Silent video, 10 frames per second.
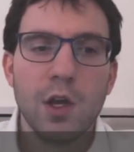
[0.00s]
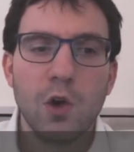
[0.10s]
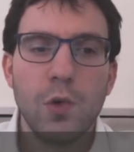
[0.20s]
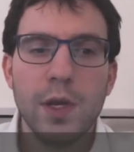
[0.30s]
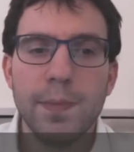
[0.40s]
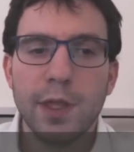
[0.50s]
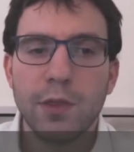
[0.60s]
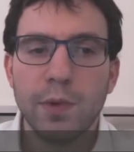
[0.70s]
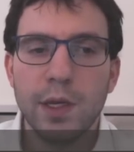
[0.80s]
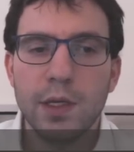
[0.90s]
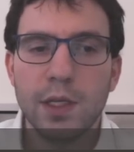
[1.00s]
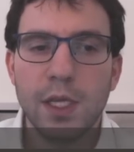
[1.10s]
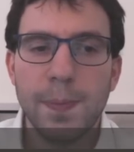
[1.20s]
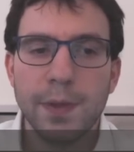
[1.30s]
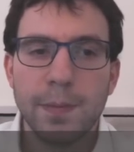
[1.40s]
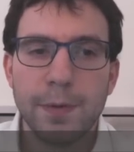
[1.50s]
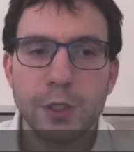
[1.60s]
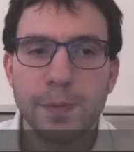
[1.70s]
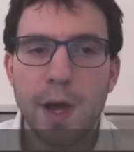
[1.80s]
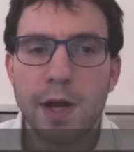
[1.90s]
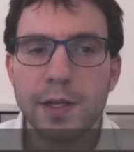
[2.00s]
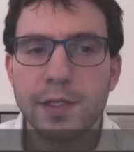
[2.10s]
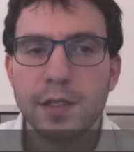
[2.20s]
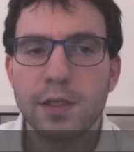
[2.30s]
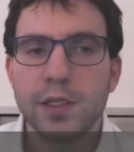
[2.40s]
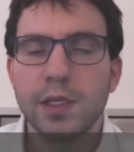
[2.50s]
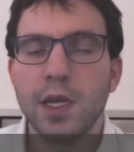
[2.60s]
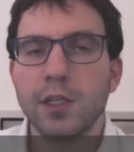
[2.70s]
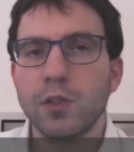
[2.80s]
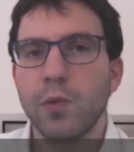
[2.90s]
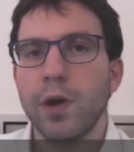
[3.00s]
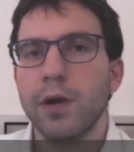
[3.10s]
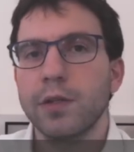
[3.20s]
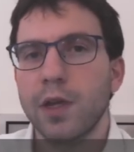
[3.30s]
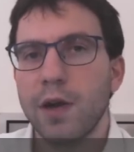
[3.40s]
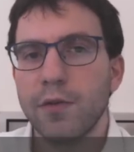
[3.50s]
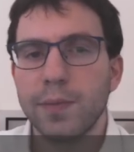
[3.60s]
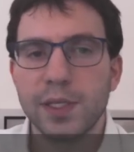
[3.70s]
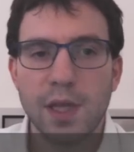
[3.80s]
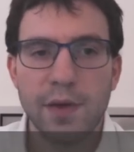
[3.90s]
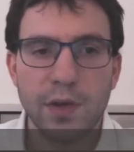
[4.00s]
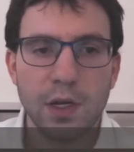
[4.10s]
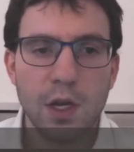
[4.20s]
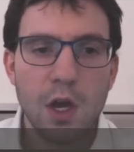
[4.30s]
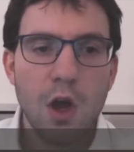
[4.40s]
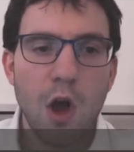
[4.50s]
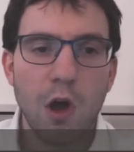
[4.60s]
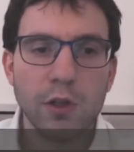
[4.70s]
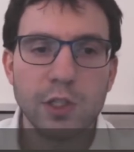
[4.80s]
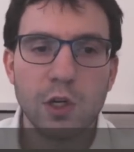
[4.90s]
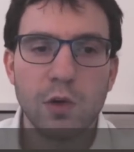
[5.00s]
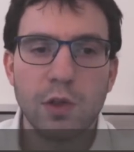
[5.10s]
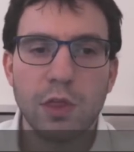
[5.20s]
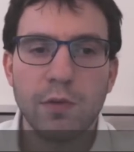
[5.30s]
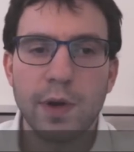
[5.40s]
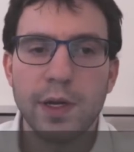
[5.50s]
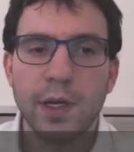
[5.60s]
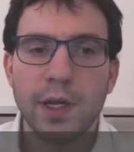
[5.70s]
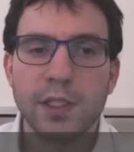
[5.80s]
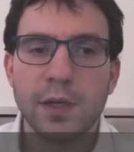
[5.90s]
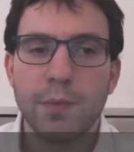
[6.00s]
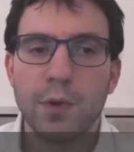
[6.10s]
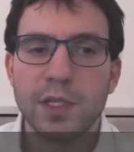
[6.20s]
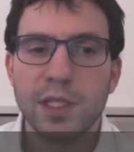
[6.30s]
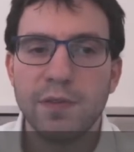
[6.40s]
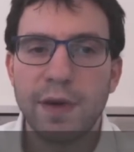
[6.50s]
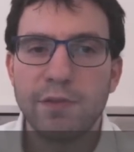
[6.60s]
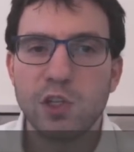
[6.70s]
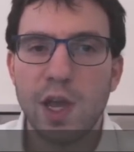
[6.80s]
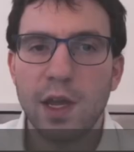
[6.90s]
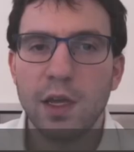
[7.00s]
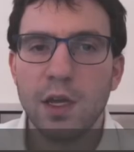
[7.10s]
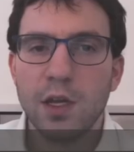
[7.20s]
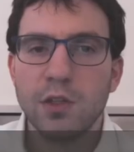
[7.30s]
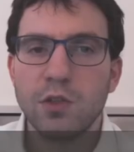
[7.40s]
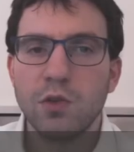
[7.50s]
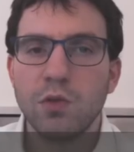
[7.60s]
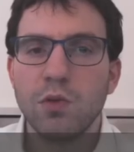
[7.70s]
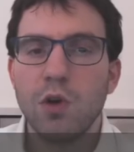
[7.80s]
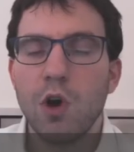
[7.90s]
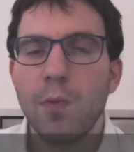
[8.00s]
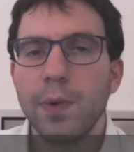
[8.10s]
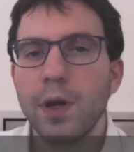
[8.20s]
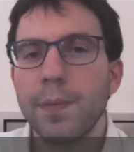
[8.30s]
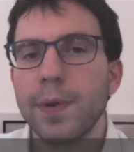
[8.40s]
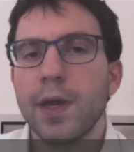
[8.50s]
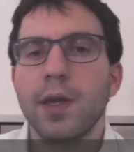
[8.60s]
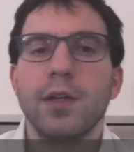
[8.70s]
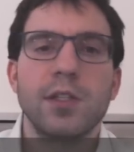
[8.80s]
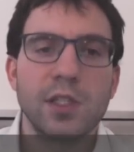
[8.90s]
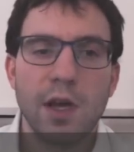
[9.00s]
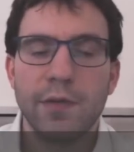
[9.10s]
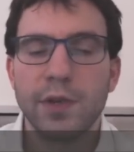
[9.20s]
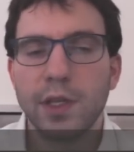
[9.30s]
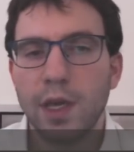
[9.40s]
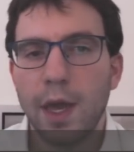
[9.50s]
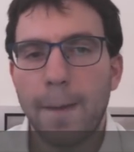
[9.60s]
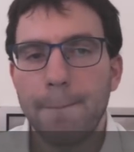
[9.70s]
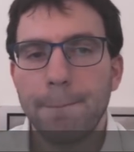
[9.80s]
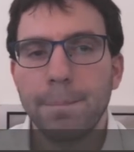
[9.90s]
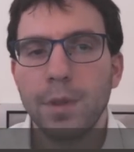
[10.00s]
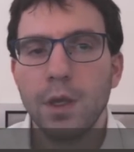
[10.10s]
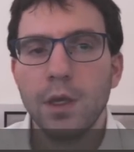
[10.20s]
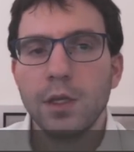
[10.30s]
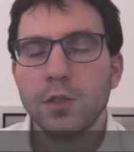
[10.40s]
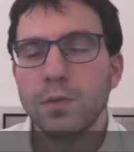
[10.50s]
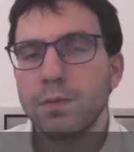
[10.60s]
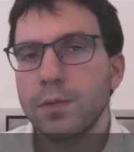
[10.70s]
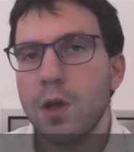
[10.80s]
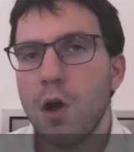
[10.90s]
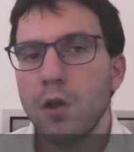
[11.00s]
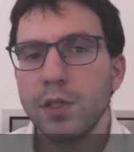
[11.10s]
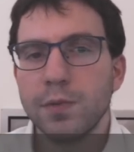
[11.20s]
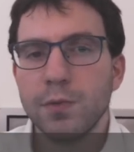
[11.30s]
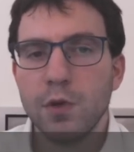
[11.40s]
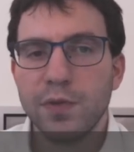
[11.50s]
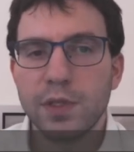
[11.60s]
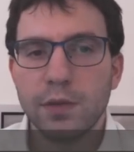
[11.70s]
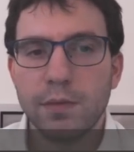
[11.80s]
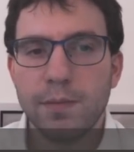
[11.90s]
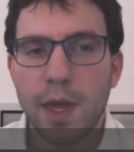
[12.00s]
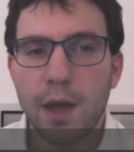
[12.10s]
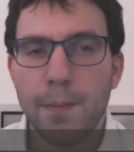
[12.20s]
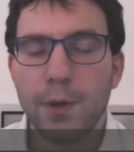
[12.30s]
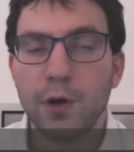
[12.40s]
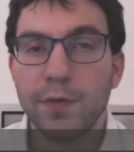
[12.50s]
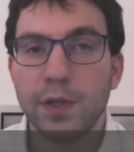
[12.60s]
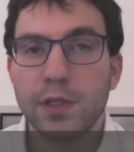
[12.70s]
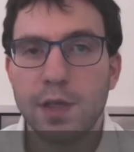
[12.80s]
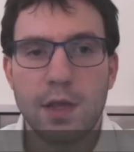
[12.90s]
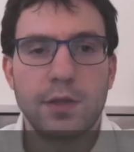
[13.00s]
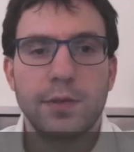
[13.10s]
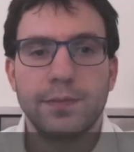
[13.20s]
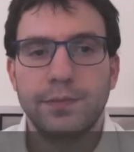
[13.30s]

Queen b three, keeping the bishop honest on the c eight square to cover b seven. Also threatening at some point c five check to open up a discover in the king. So all these moves make perfect sense.